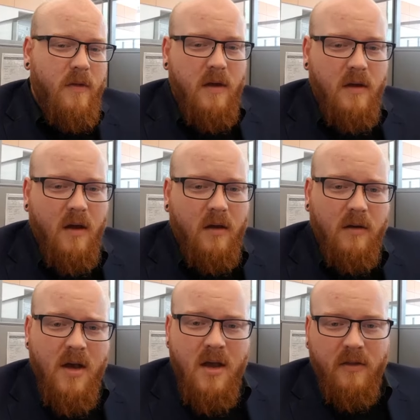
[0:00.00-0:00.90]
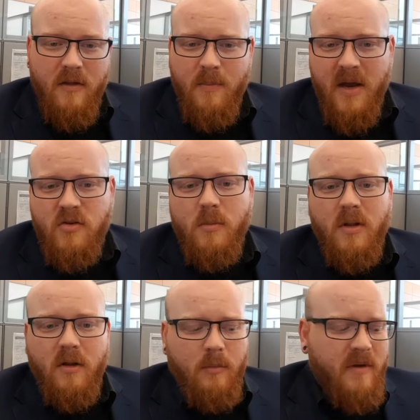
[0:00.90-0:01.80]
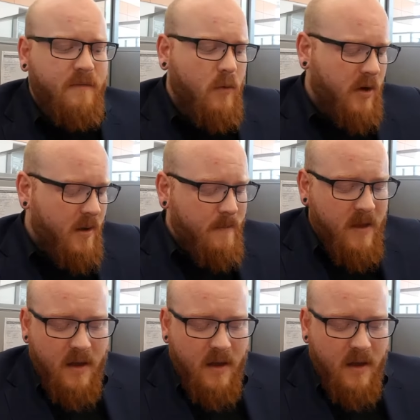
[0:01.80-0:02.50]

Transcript: the spectrum a little bit for you.